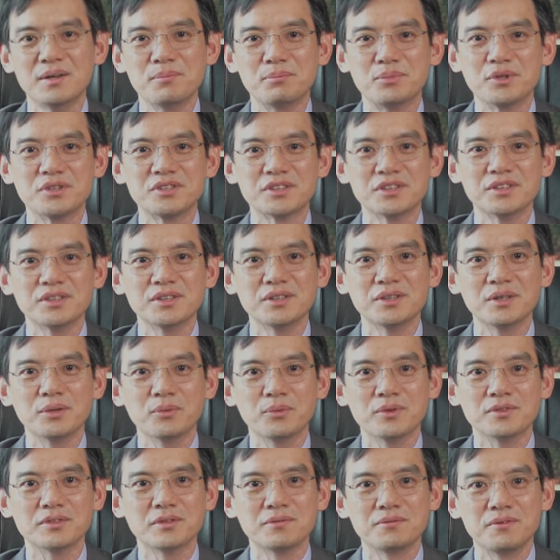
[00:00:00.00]
Britain
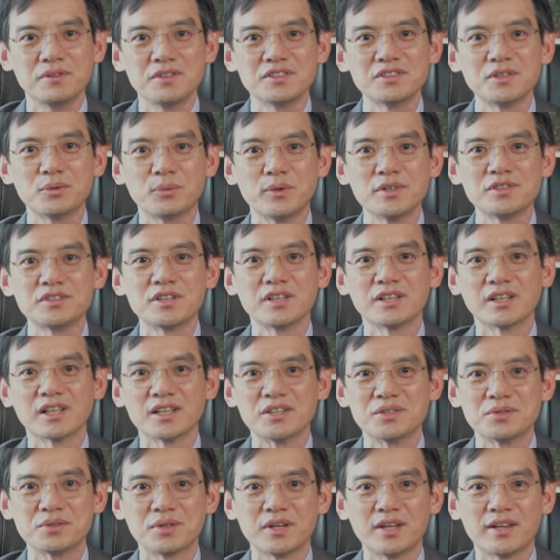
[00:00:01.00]
was the first Western
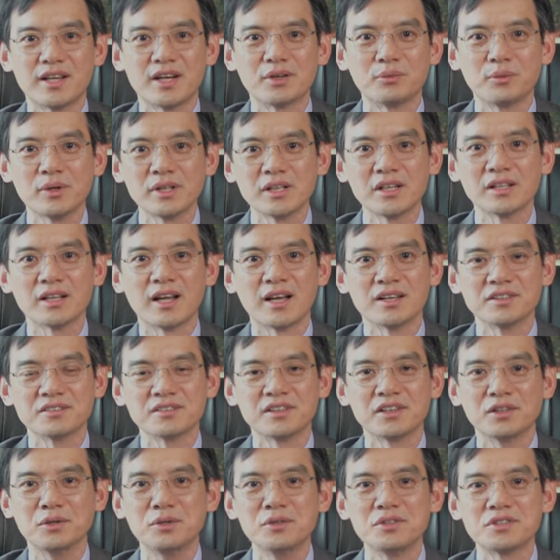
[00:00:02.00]
country that recognized
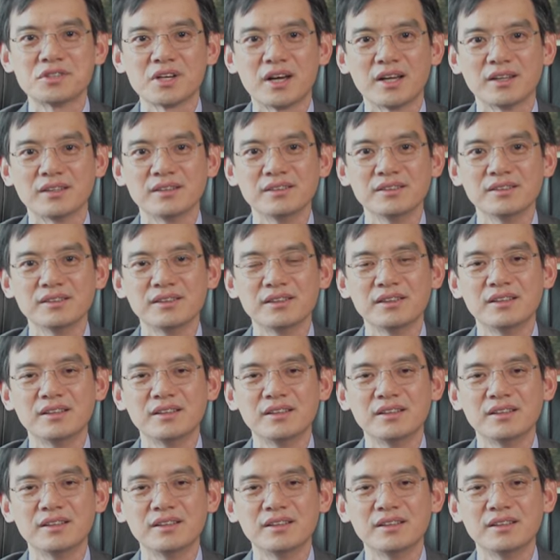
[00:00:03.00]
the new China.